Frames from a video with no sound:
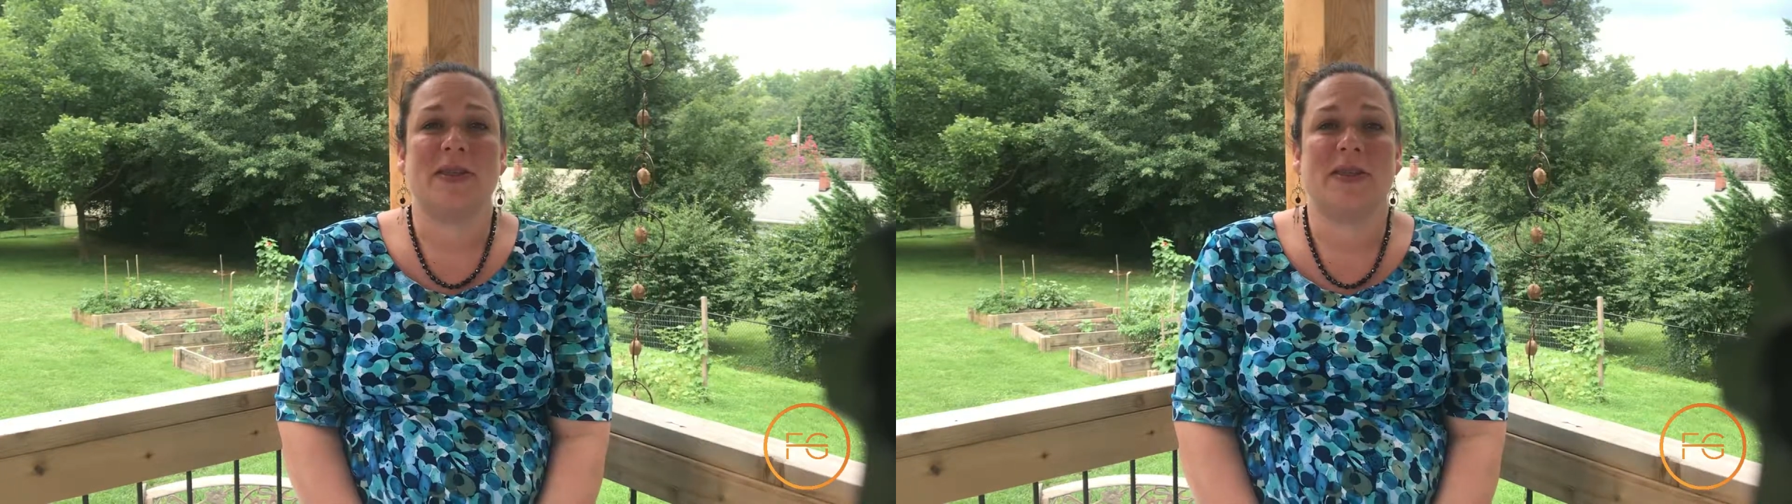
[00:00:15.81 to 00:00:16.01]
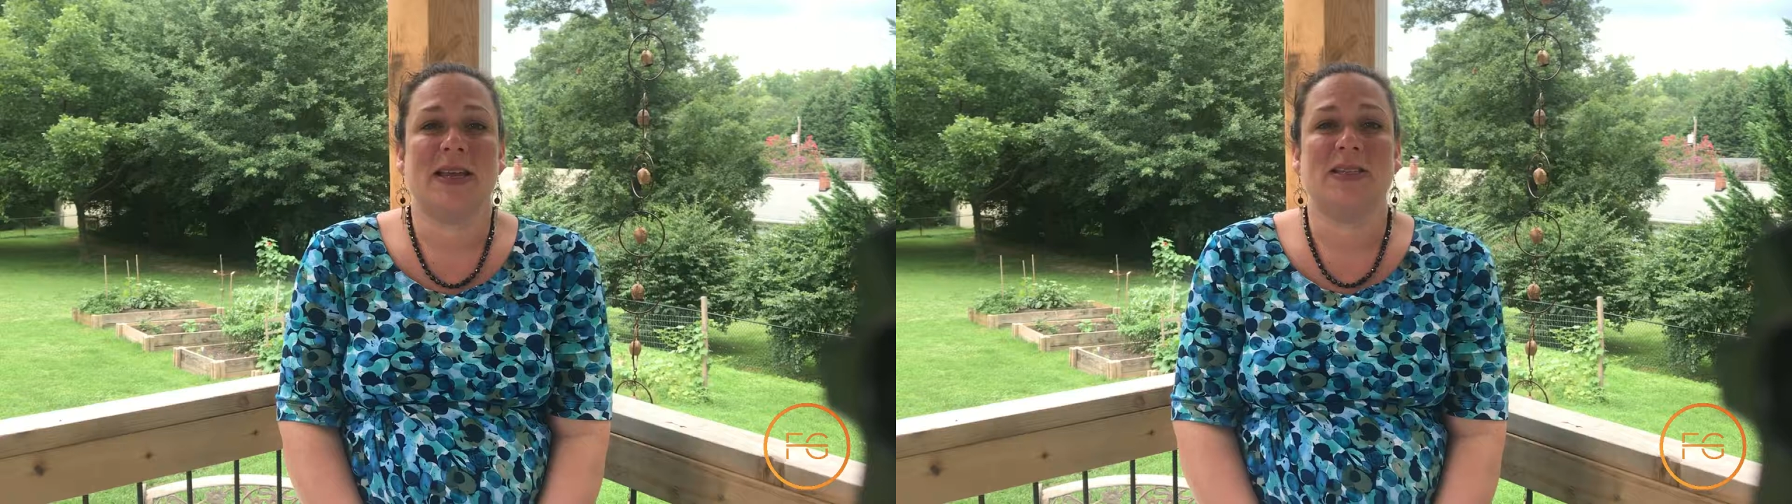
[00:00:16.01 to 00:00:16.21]

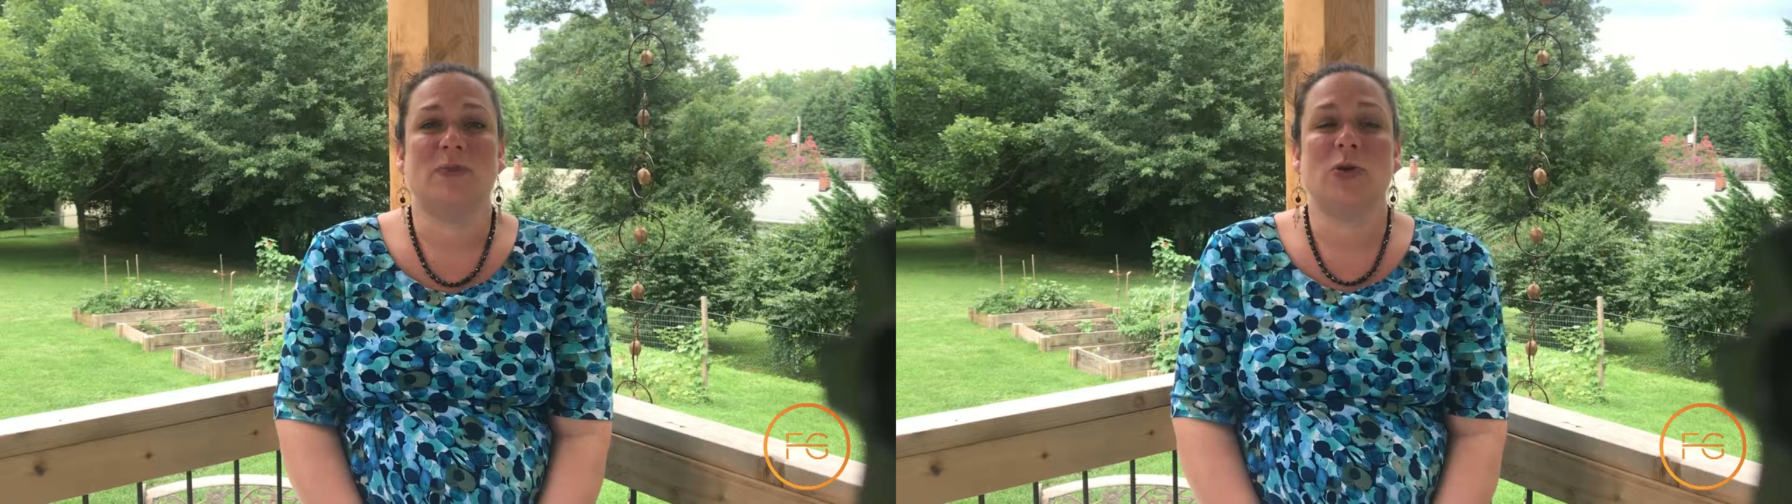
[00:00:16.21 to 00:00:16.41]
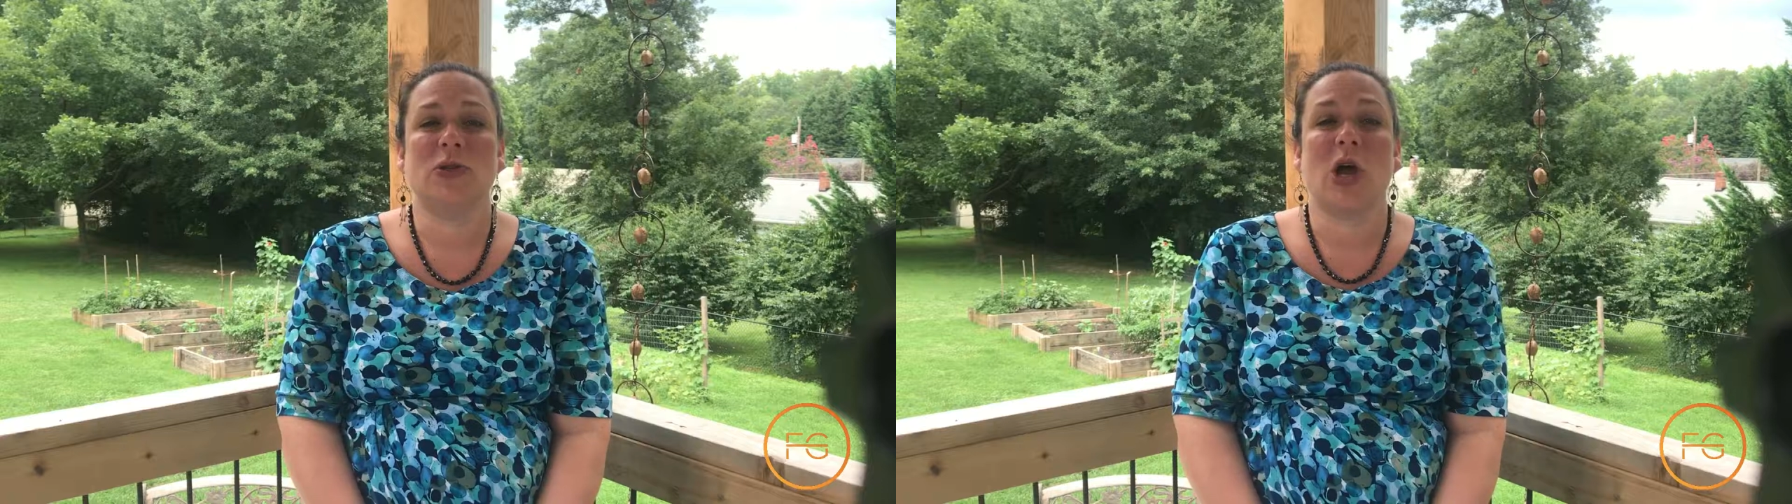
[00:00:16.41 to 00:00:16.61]
things
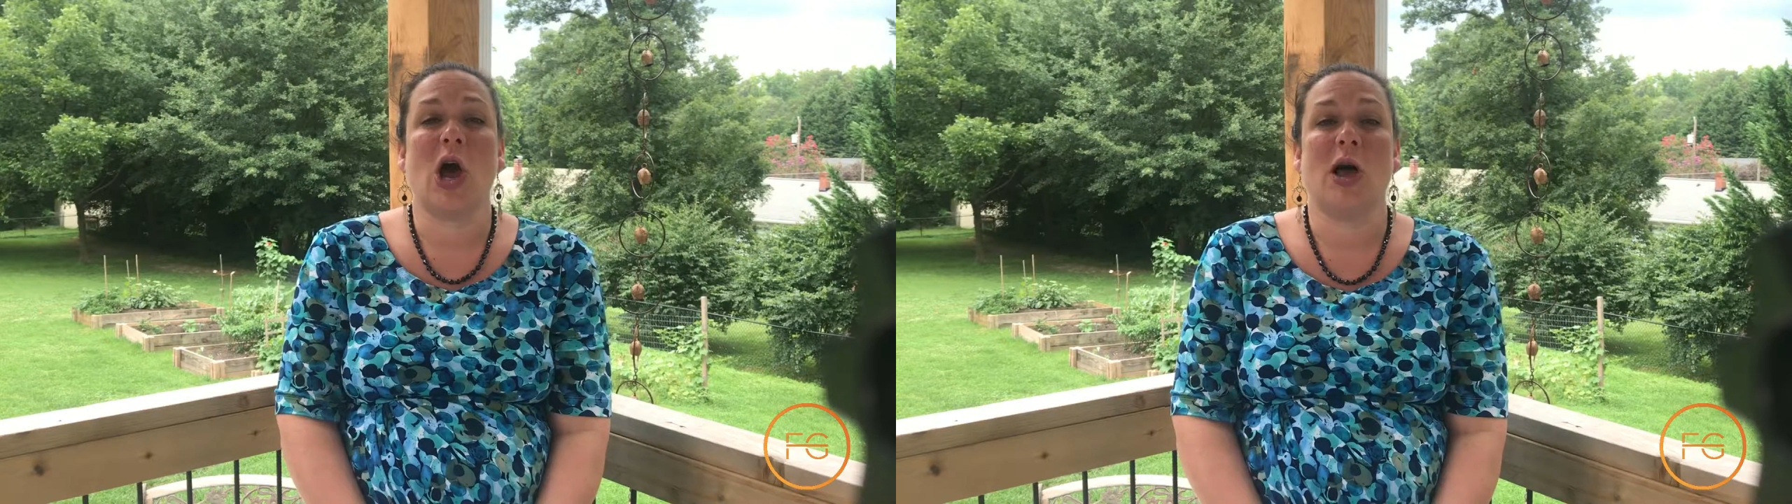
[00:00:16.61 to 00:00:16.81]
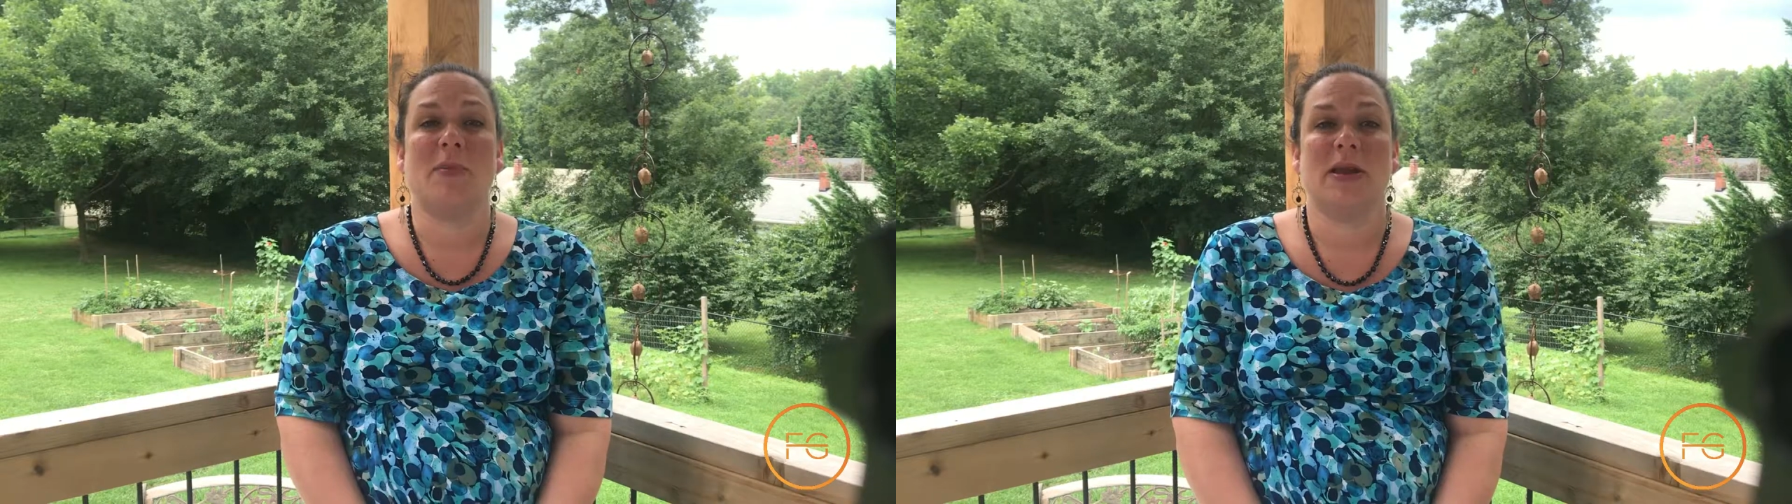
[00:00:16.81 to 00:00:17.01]
most
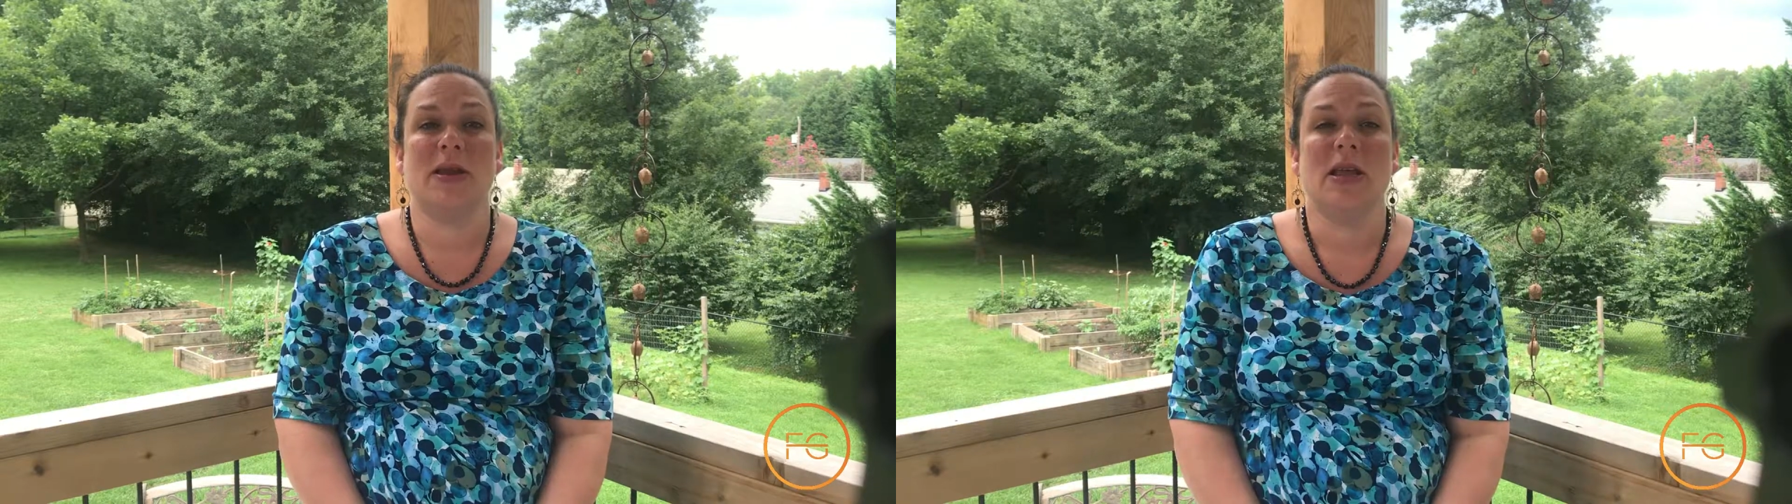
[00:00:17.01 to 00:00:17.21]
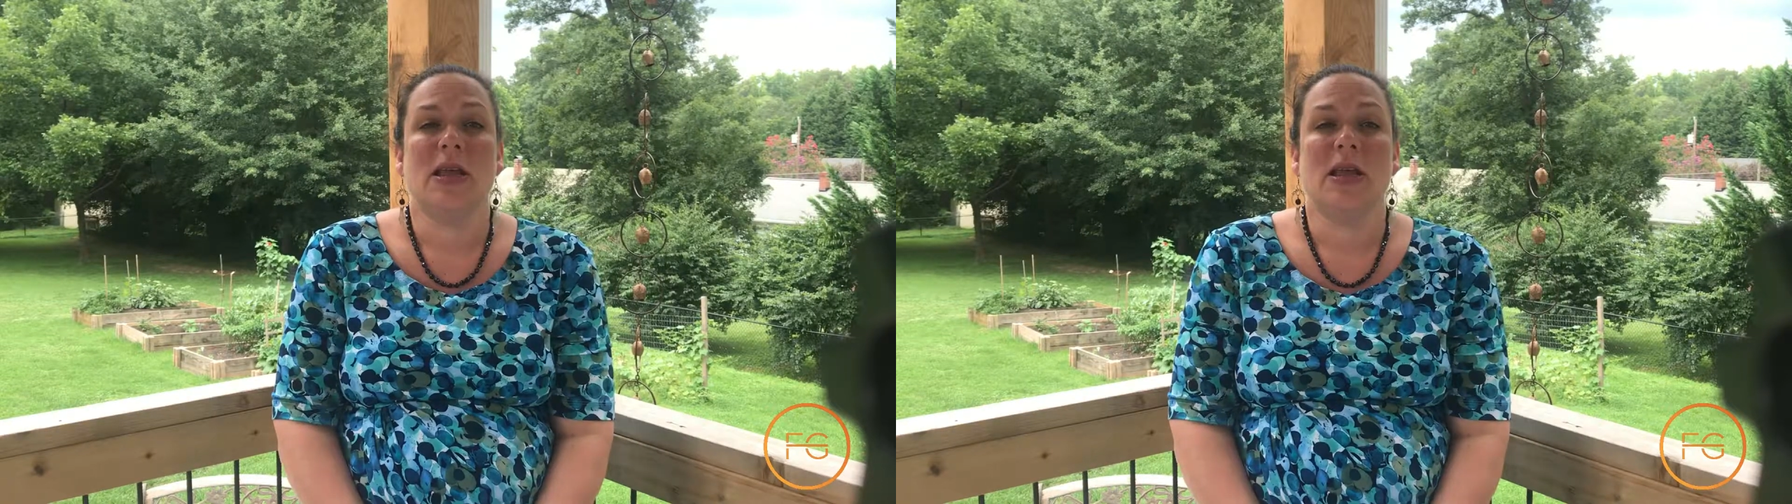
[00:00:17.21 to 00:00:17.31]
common